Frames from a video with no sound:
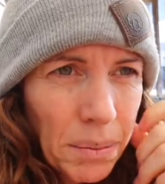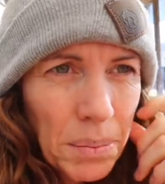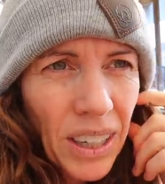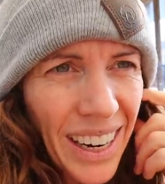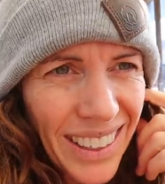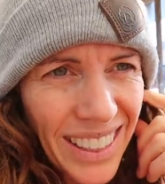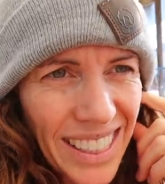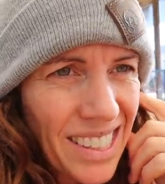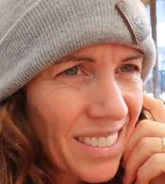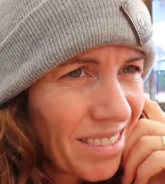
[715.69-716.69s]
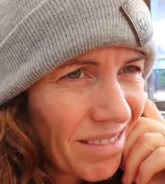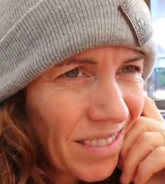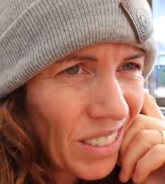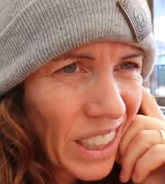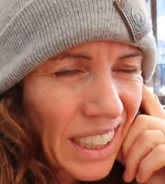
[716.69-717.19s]
But her udder isn't
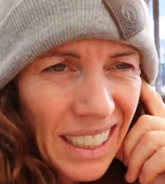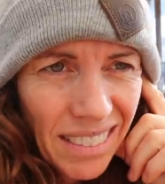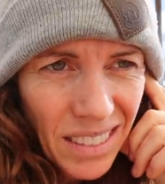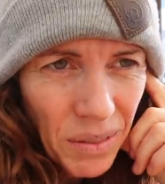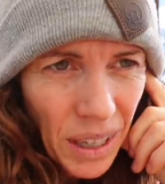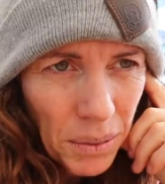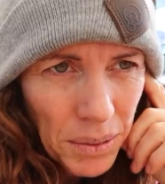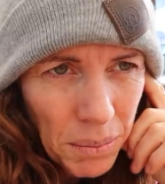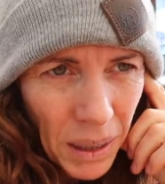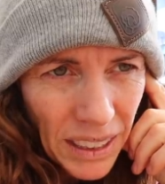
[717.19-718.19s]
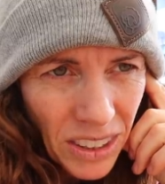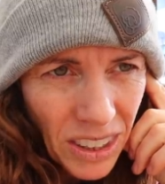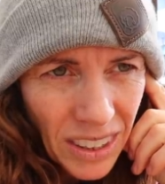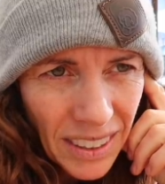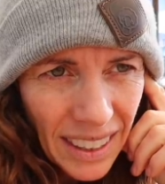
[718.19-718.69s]
really developed much.